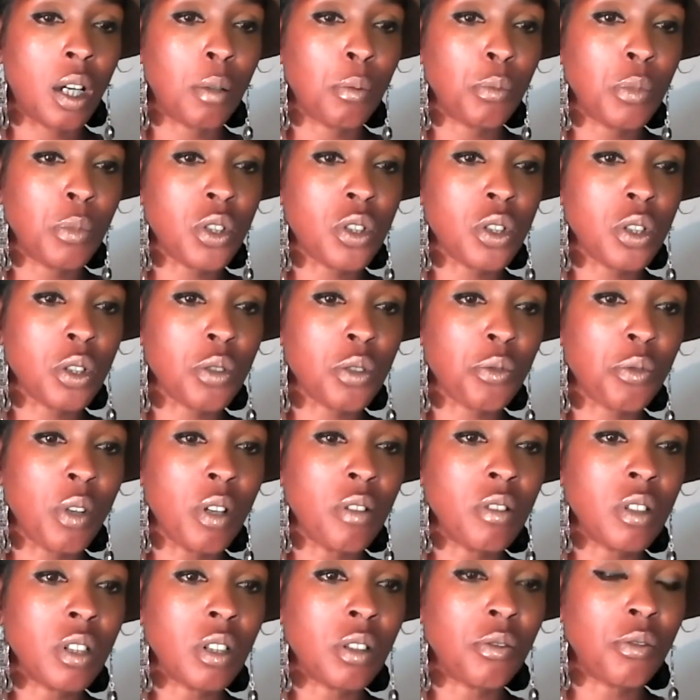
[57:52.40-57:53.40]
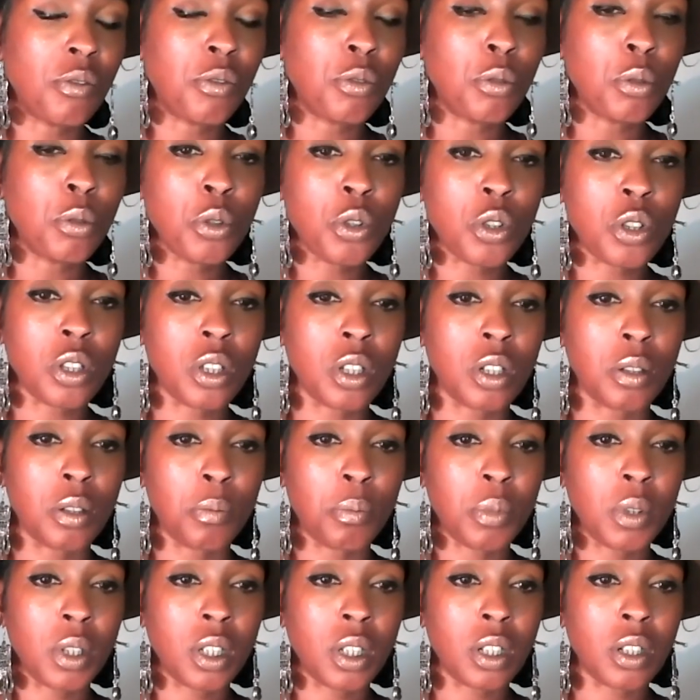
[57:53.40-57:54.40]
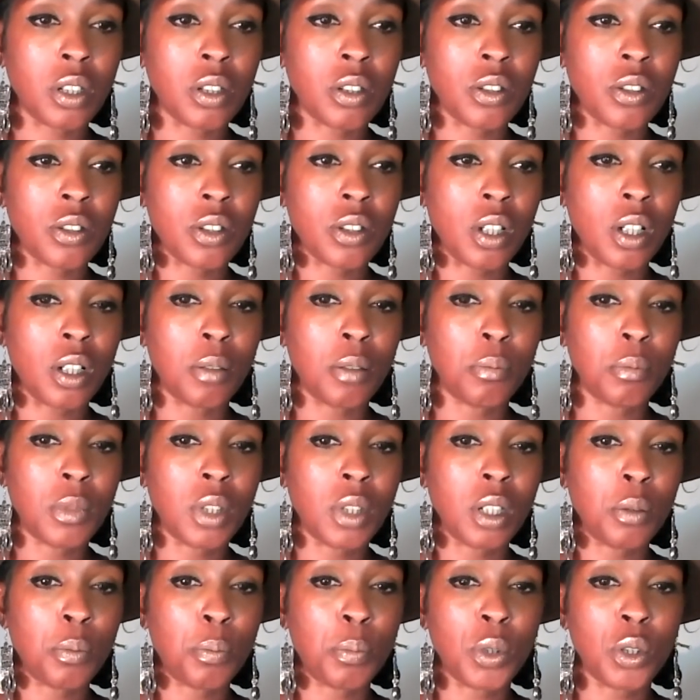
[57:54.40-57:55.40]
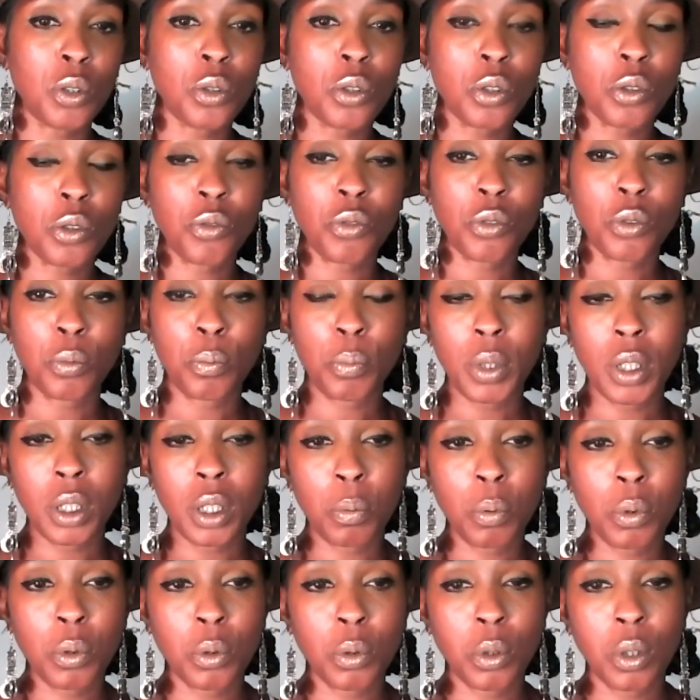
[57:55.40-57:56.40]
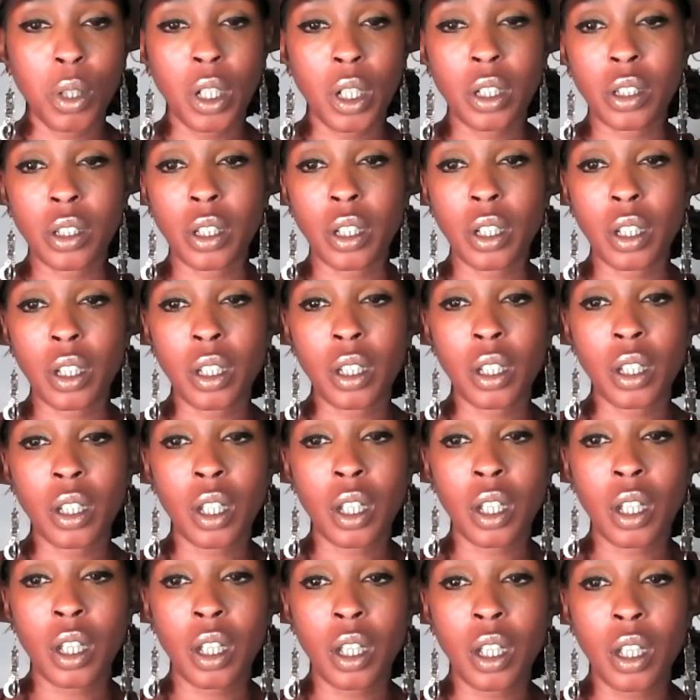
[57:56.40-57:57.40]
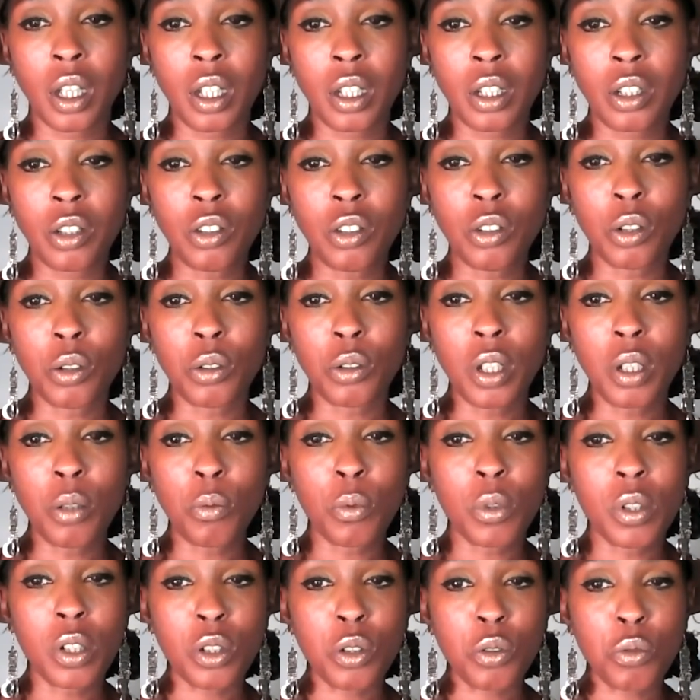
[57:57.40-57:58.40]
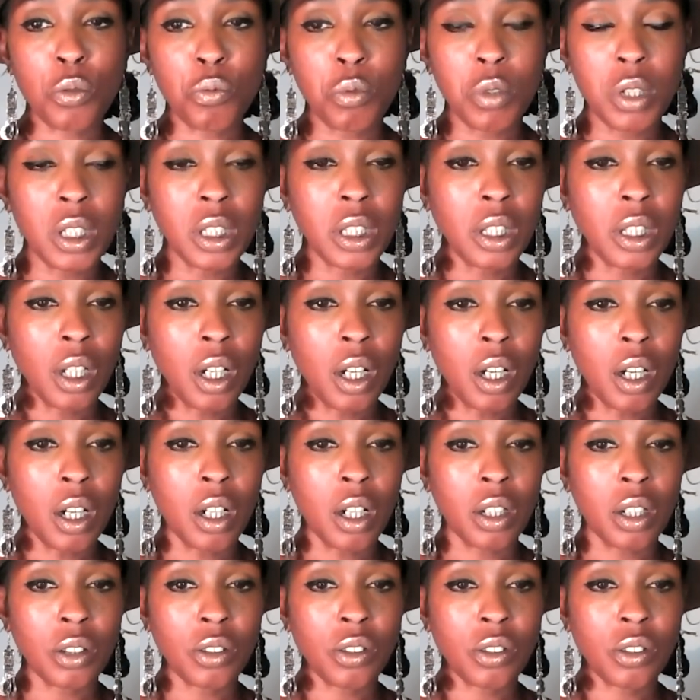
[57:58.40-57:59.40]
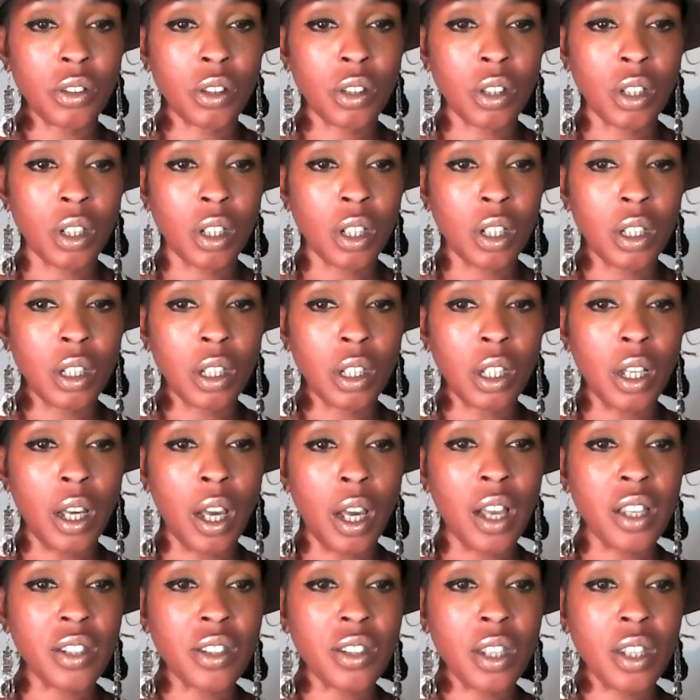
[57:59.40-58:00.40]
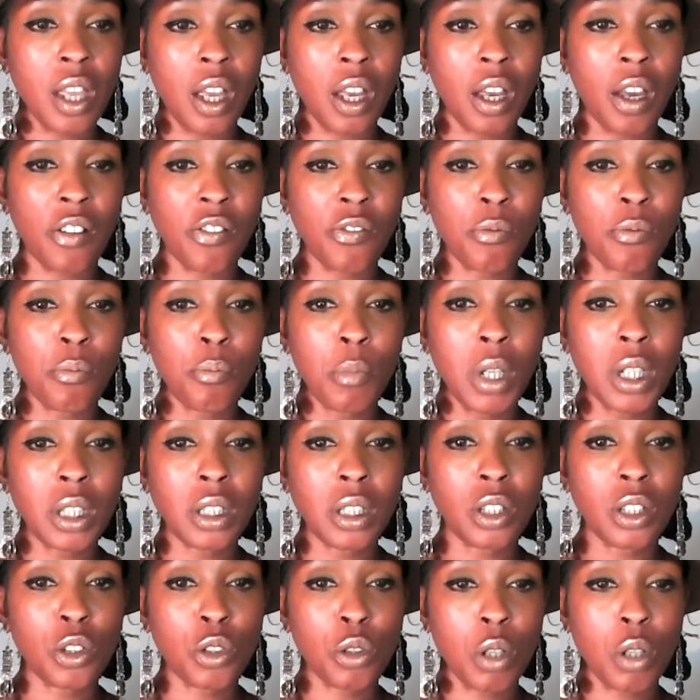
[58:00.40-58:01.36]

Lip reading: which is very unfortunate because they're beautiful people and they, you know, they worked really hard, like, as have many